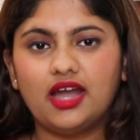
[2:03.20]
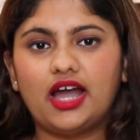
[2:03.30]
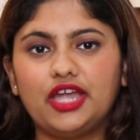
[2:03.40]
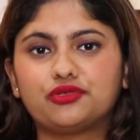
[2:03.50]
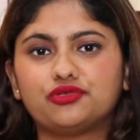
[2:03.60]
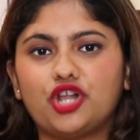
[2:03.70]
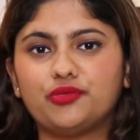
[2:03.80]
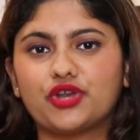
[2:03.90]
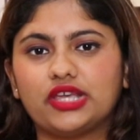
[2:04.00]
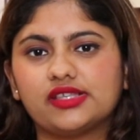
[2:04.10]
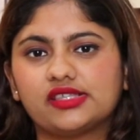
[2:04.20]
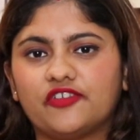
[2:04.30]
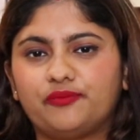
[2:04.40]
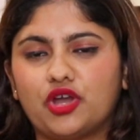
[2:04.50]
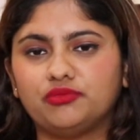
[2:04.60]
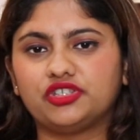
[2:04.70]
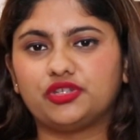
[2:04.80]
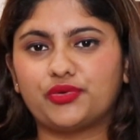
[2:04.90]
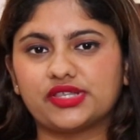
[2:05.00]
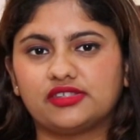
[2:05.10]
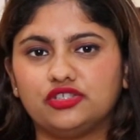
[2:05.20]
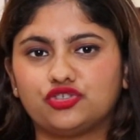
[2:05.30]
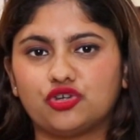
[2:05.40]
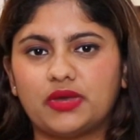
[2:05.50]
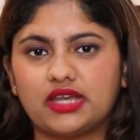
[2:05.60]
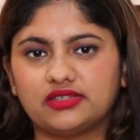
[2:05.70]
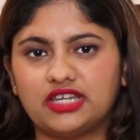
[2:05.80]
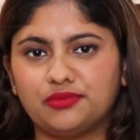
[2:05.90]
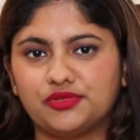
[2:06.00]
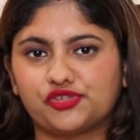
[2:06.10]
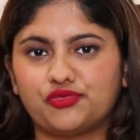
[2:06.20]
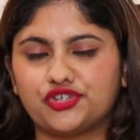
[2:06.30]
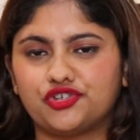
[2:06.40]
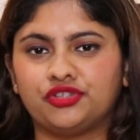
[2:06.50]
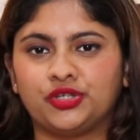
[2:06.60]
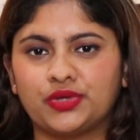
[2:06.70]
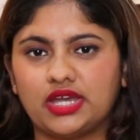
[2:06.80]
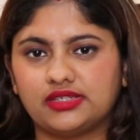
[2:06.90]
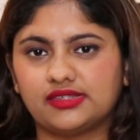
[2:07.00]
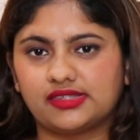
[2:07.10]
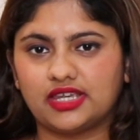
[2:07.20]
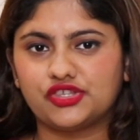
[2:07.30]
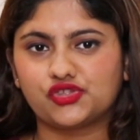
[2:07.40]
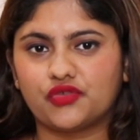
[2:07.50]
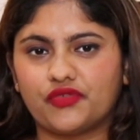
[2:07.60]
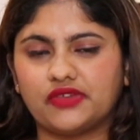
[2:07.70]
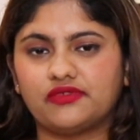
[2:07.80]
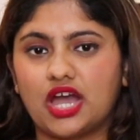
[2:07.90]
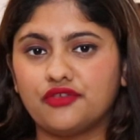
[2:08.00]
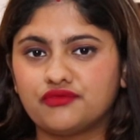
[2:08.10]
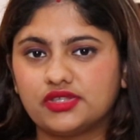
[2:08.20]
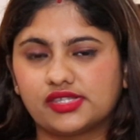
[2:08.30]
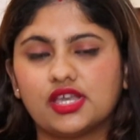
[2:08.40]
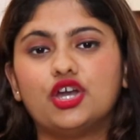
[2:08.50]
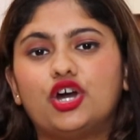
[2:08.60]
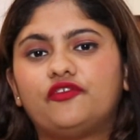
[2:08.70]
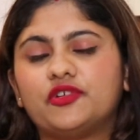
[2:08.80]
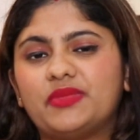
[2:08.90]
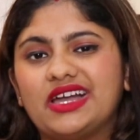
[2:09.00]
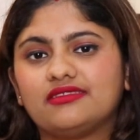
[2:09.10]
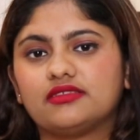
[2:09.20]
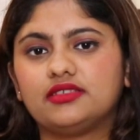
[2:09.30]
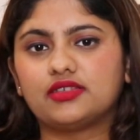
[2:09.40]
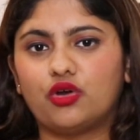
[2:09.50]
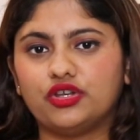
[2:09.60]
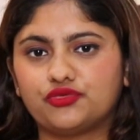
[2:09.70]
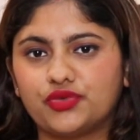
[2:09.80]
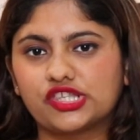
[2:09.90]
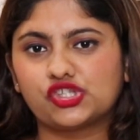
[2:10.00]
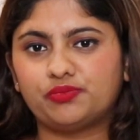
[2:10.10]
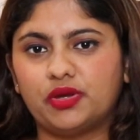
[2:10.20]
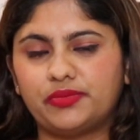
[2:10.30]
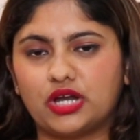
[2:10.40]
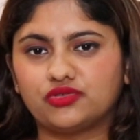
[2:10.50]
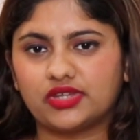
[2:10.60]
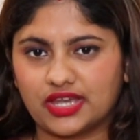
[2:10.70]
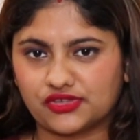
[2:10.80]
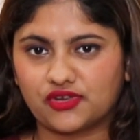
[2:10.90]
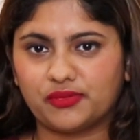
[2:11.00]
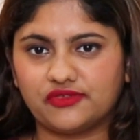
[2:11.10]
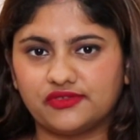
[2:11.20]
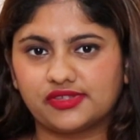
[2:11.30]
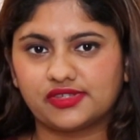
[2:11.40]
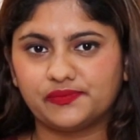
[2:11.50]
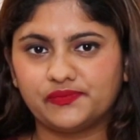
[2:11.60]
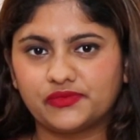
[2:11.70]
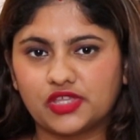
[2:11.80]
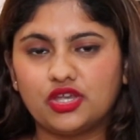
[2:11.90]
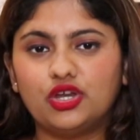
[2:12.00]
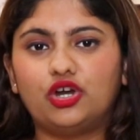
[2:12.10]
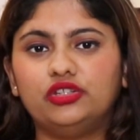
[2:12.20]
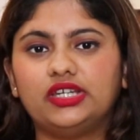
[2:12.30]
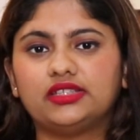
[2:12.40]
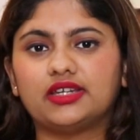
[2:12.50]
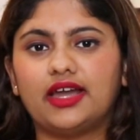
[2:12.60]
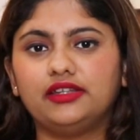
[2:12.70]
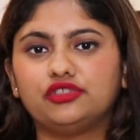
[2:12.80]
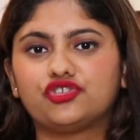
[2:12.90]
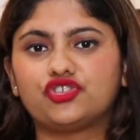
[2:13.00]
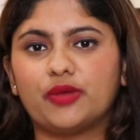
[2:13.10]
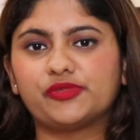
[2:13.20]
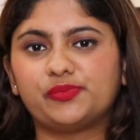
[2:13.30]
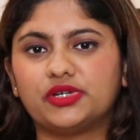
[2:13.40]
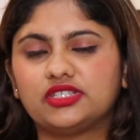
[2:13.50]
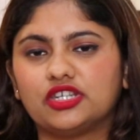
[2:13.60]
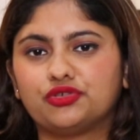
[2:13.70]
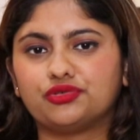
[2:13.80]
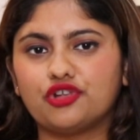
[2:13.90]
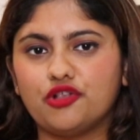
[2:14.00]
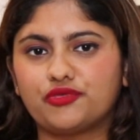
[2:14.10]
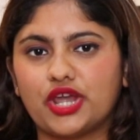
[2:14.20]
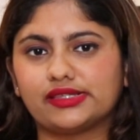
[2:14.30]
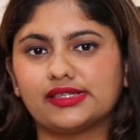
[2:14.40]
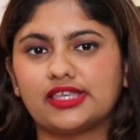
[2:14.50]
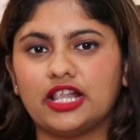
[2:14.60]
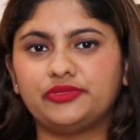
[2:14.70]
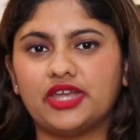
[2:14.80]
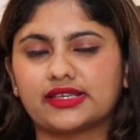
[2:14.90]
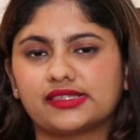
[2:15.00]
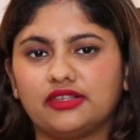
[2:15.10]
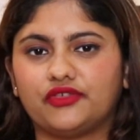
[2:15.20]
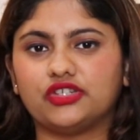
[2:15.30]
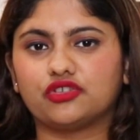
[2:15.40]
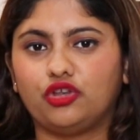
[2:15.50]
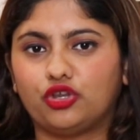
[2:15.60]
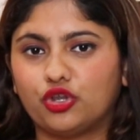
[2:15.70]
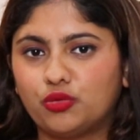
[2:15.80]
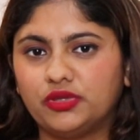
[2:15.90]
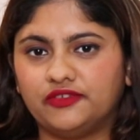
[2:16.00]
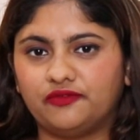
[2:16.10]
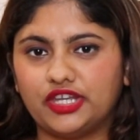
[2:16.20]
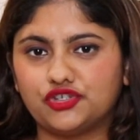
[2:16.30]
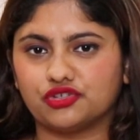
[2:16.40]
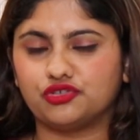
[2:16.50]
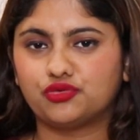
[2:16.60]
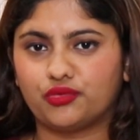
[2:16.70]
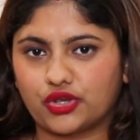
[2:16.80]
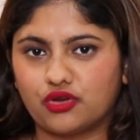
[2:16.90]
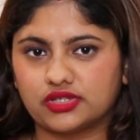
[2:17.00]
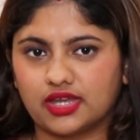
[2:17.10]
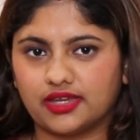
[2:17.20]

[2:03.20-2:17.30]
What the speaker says: High crude oil prices have prompted the President Joe Biden administration in the United States to revive hundreds of abandoned oil rigs to pump out extra barrels. On the other hand, the sharp spurt in crude oil prices helped accelerate global inflation to record